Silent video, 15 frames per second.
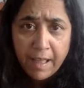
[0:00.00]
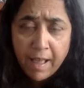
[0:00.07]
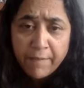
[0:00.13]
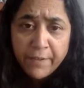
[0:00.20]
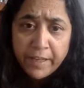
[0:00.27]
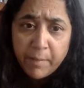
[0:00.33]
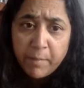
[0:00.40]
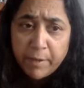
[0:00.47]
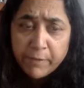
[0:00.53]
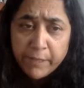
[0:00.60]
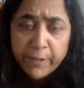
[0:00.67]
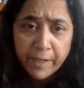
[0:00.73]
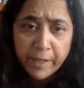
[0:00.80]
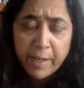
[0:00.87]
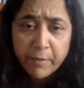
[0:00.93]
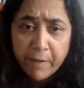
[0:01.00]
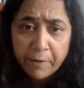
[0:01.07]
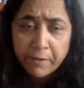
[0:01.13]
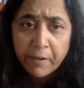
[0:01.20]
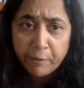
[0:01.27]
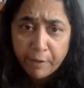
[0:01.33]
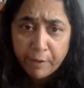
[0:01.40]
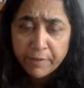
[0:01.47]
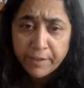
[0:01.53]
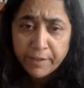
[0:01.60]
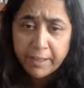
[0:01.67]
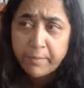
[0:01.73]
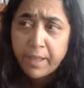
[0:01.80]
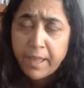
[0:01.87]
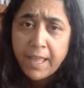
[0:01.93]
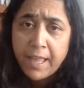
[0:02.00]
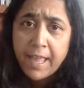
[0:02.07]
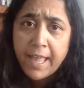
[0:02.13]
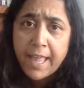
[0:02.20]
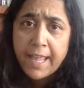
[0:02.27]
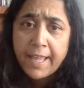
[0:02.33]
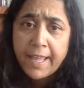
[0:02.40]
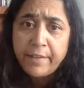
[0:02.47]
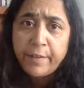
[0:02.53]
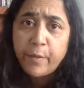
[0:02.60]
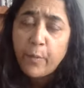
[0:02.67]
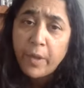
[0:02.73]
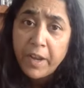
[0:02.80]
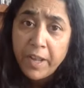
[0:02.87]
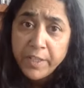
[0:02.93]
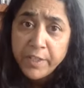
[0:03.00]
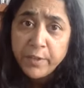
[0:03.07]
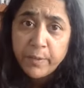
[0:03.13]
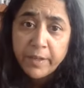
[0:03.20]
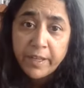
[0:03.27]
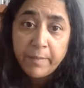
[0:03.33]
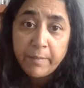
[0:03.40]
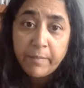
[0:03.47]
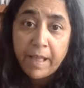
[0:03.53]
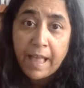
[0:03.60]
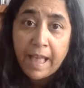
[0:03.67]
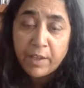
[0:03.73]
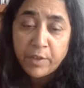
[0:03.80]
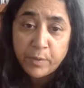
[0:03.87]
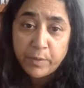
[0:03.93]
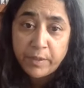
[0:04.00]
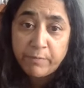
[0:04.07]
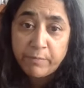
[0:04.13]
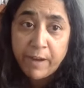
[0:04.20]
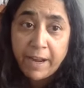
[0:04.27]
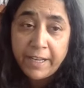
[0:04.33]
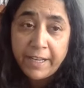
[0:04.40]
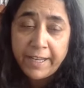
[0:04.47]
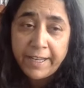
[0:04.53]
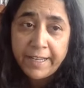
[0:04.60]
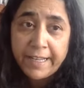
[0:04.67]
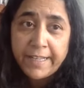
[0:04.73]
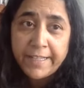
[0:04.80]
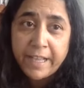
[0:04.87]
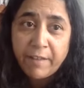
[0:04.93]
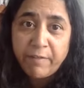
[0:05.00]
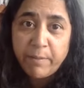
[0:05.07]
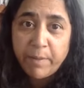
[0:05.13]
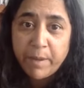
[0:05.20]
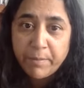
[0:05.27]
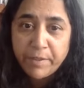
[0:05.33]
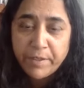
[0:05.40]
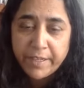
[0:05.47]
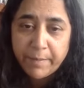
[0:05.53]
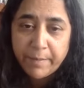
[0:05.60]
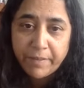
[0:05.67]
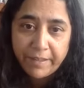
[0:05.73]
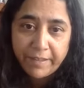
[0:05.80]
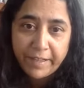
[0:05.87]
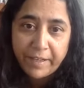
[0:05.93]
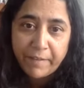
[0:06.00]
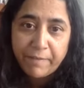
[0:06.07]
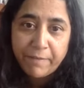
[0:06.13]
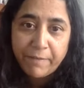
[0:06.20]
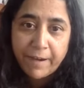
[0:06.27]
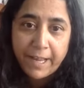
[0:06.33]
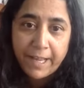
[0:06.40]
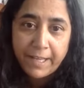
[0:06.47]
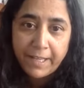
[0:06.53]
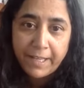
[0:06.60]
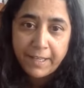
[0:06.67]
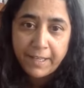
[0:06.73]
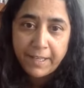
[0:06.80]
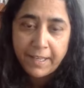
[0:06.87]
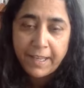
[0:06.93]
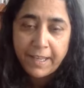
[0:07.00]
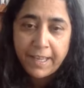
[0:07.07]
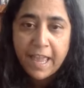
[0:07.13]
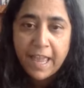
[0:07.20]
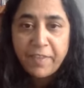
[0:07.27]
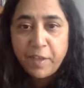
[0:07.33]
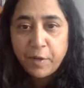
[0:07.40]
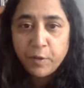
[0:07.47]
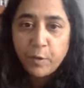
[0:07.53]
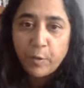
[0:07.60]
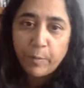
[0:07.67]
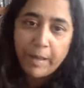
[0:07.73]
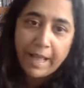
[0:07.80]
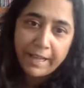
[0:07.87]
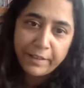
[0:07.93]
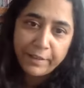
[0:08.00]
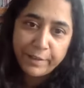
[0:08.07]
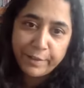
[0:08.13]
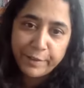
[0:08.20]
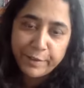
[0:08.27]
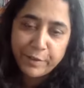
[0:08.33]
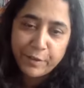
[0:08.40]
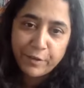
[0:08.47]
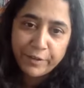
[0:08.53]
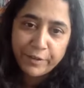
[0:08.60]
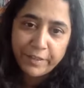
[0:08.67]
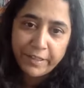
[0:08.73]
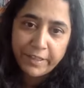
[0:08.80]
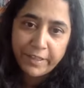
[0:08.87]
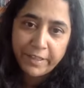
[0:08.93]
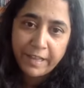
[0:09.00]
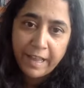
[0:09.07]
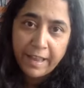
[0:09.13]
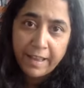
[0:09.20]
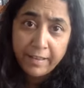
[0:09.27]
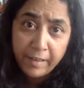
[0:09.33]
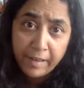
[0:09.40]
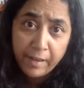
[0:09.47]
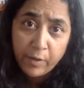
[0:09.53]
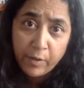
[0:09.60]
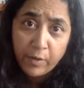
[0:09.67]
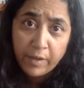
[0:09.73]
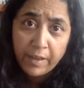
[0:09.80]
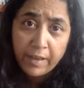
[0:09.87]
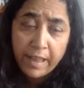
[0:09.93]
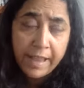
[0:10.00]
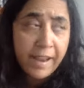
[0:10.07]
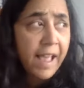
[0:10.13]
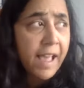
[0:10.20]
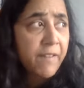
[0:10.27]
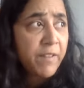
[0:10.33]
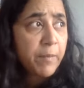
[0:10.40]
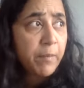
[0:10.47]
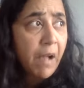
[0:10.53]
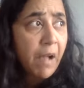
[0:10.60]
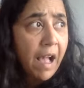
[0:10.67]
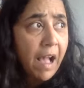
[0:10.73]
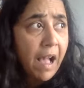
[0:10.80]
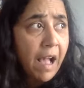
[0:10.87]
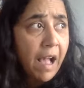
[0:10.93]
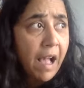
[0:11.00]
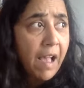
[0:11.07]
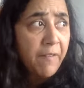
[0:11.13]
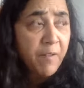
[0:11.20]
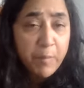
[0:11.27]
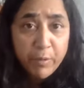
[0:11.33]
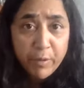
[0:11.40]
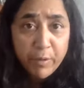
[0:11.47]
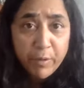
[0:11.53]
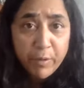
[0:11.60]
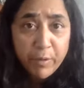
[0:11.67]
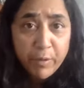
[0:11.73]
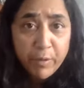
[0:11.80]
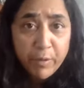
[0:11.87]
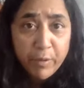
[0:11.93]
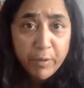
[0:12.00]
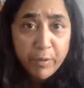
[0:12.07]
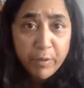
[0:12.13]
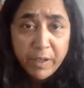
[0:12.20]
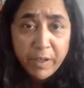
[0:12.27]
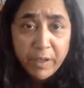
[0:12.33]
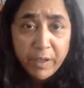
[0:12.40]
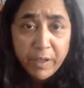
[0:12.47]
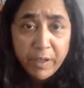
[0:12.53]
a lot of the time. And so what I do when I'm actually writing is I remember something that I've read, and then I'll go back and consult it. And and I have a pretty good